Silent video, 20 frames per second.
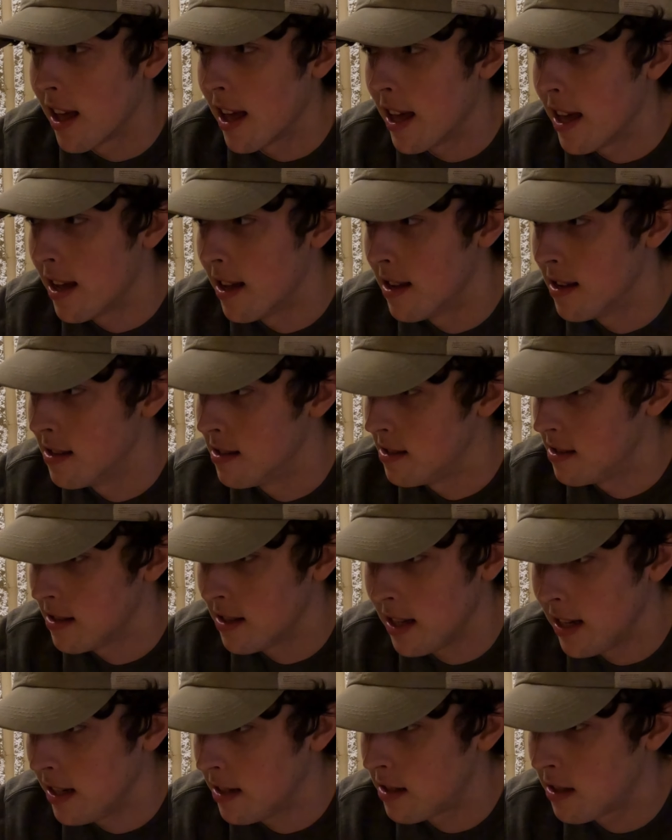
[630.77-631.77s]

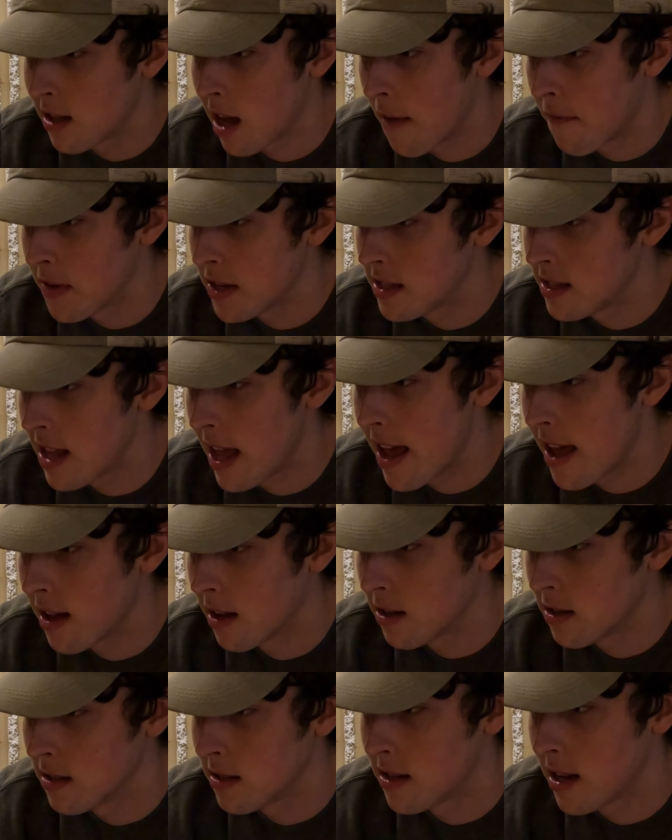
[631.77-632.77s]
He's tough as
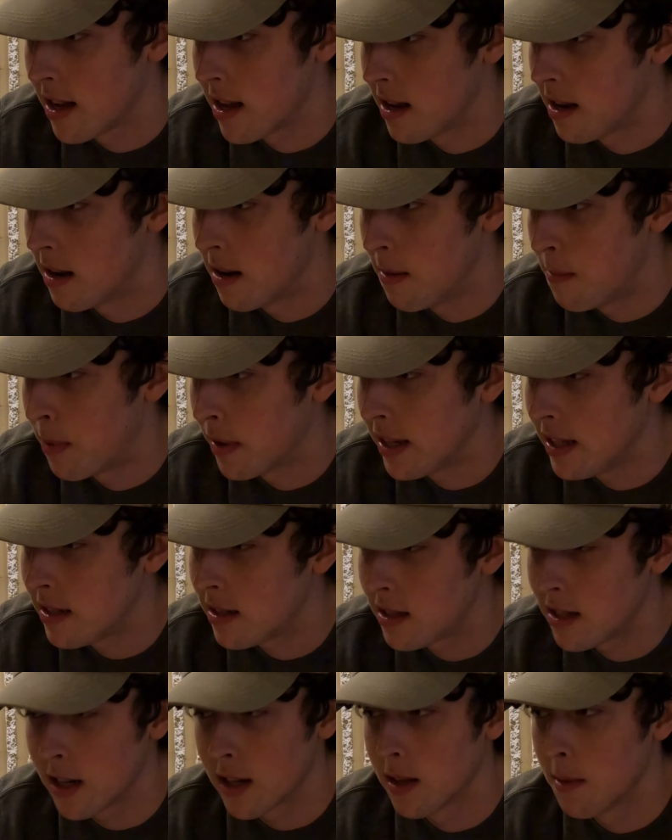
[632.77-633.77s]
nails, but he's
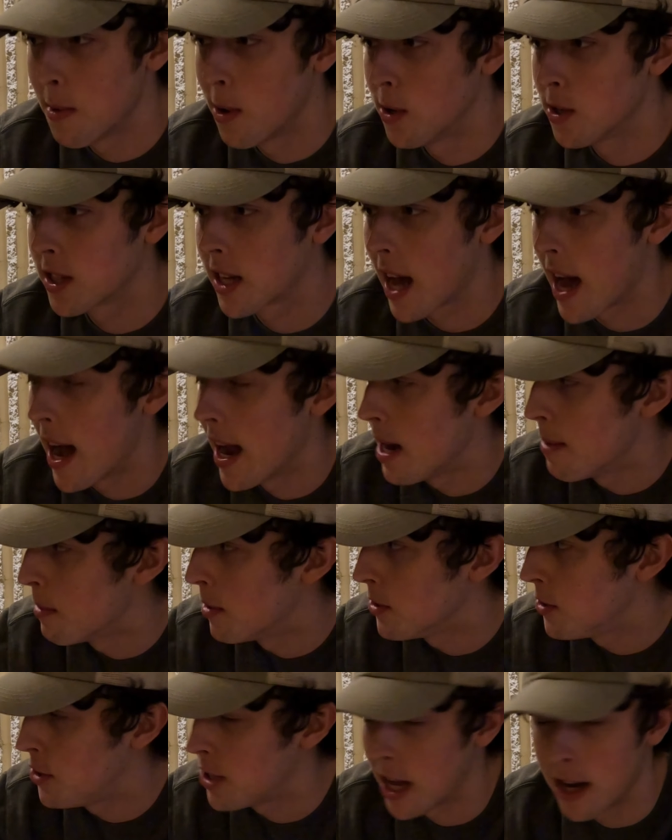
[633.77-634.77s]
still the most kind and
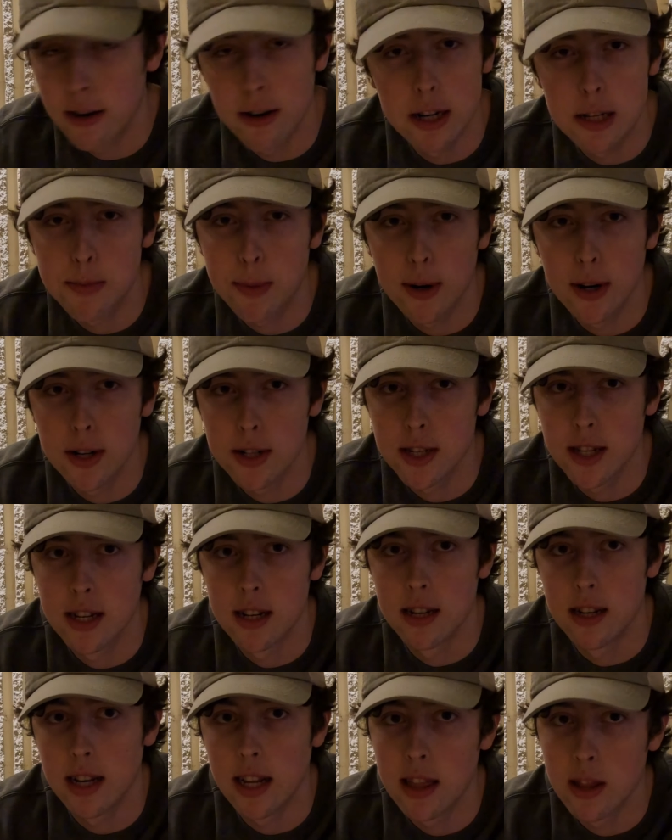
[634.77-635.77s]
most generous
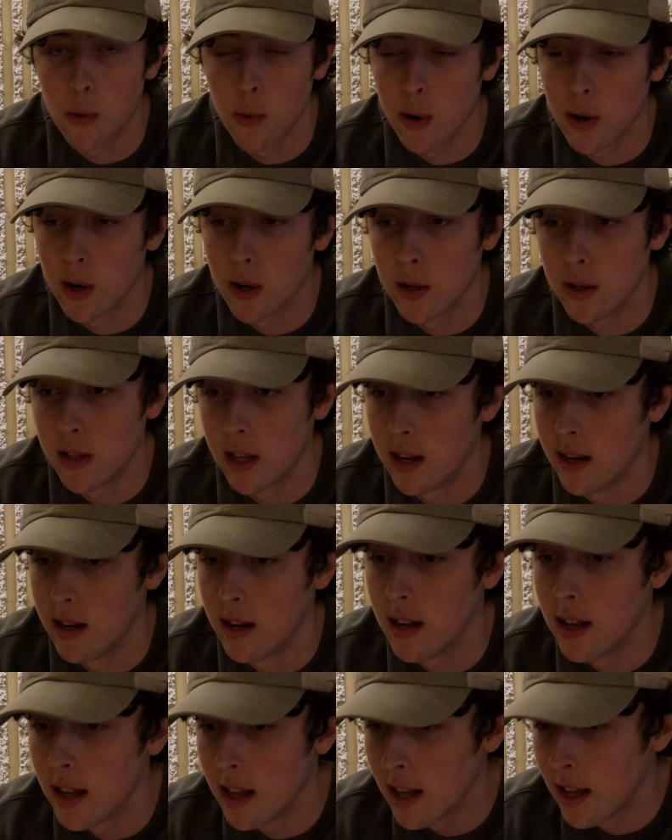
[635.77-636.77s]
person in the world,
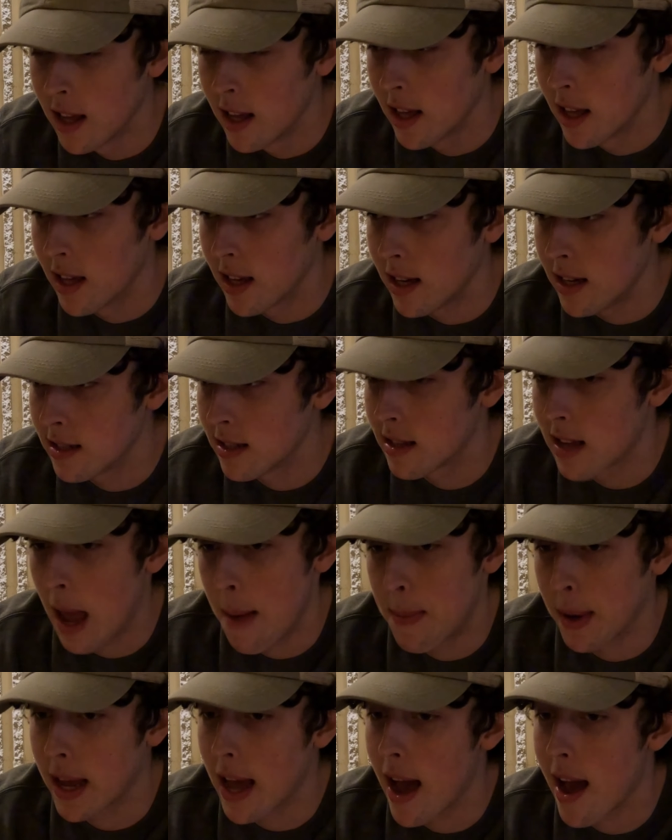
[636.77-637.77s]
and he's the
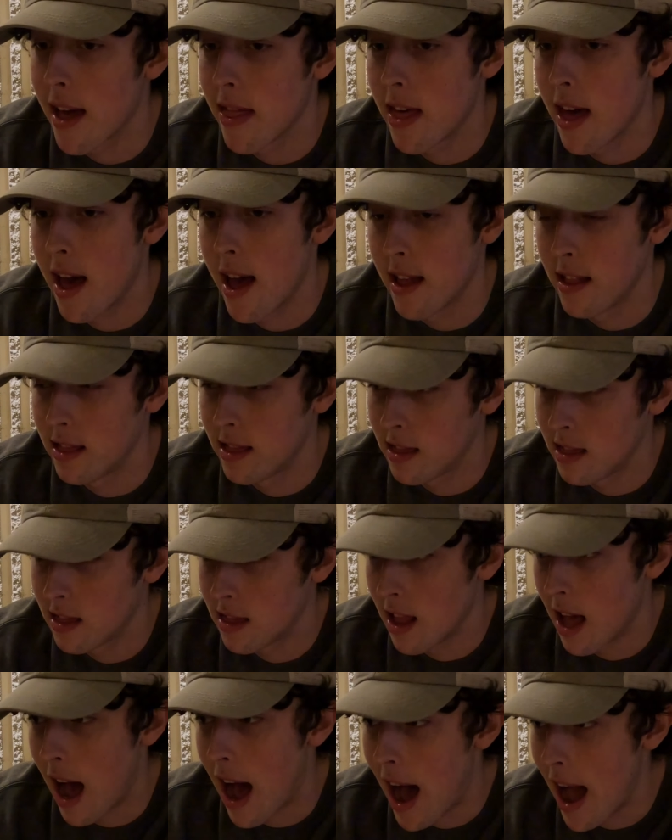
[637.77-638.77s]
type of guy that
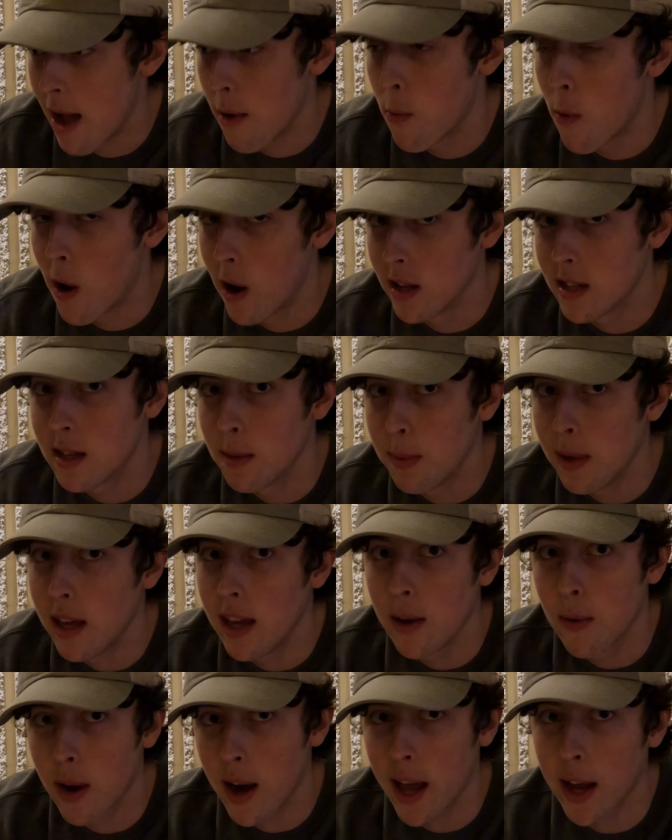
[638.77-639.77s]
I want to
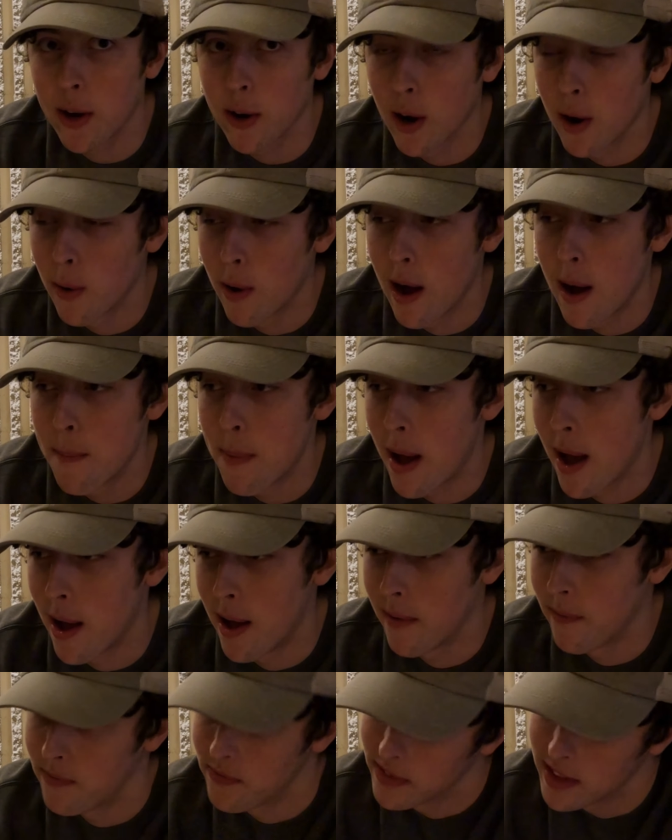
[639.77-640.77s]
be when I grow
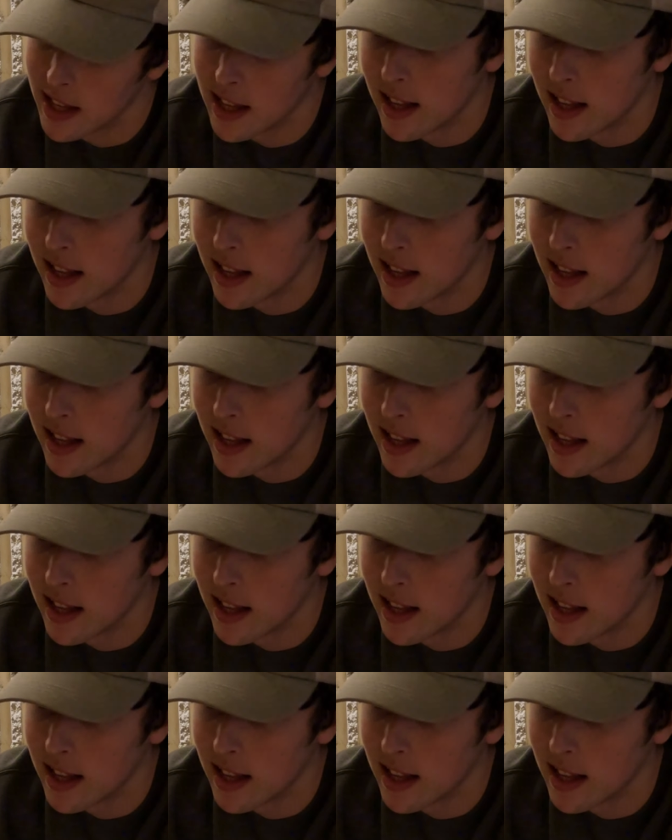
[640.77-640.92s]
up.